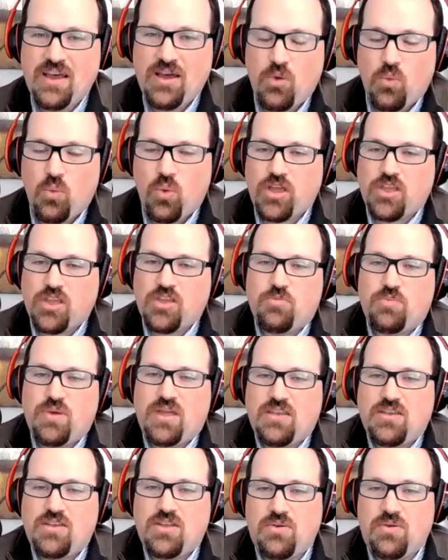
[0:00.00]
what you've
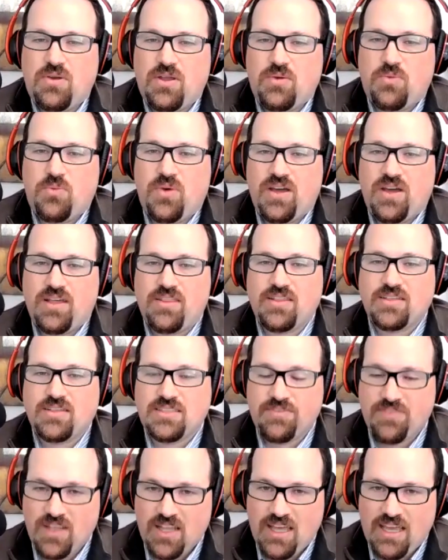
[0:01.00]
been doing with the
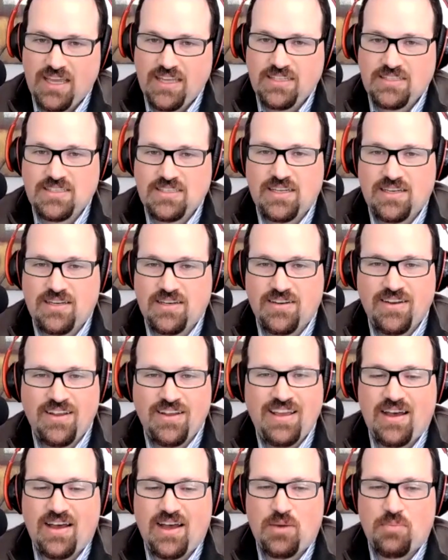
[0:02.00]
Wasilewski, and
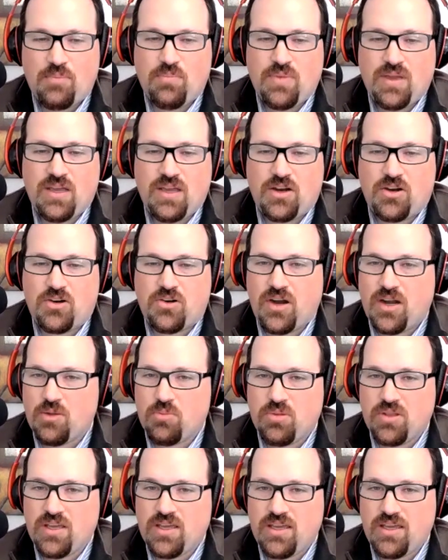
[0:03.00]
I'm
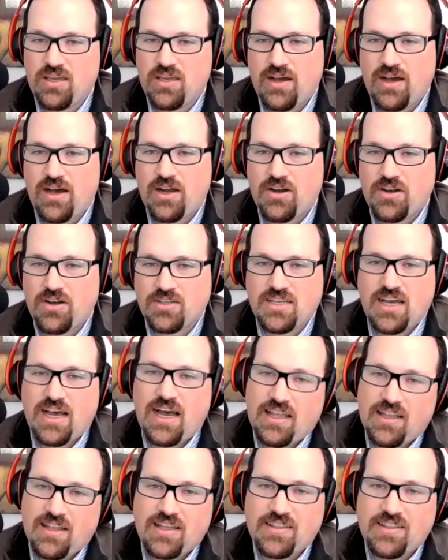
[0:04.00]
incredibly honored to
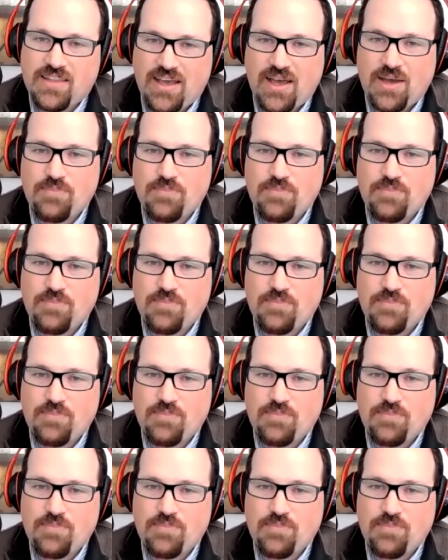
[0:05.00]
highlight that.